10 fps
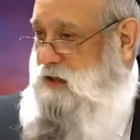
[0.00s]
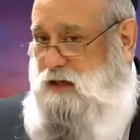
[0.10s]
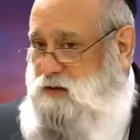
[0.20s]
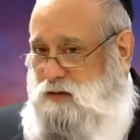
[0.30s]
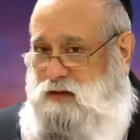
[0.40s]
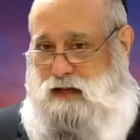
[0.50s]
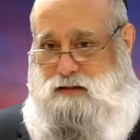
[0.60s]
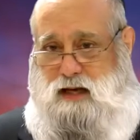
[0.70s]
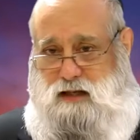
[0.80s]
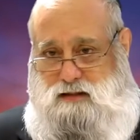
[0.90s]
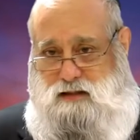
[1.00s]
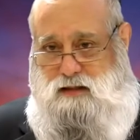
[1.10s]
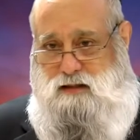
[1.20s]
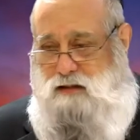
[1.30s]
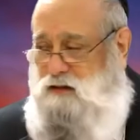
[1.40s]
He didn't do that to us.
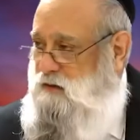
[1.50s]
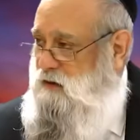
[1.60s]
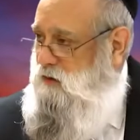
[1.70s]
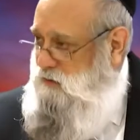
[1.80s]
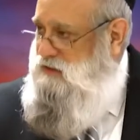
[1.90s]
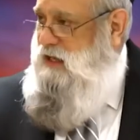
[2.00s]
We